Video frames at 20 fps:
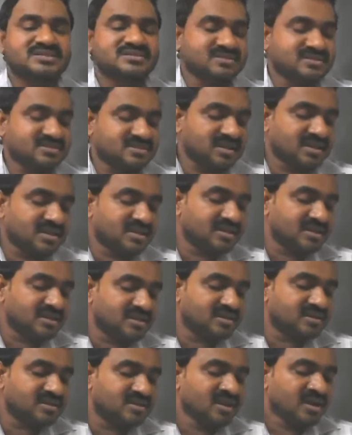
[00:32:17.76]

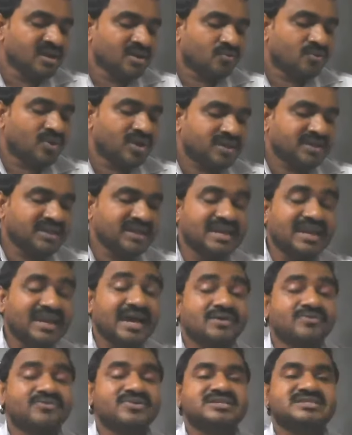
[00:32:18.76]
study what a
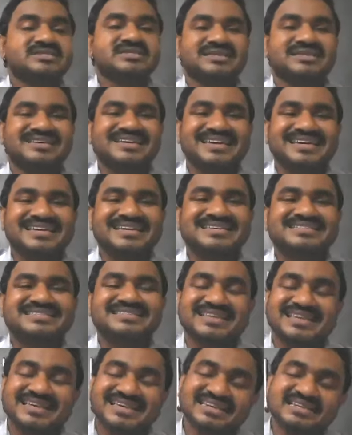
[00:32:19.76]
language is
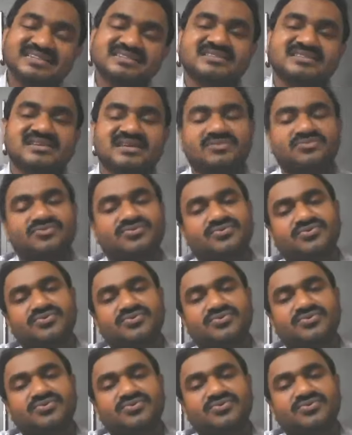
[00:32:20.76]
in itself.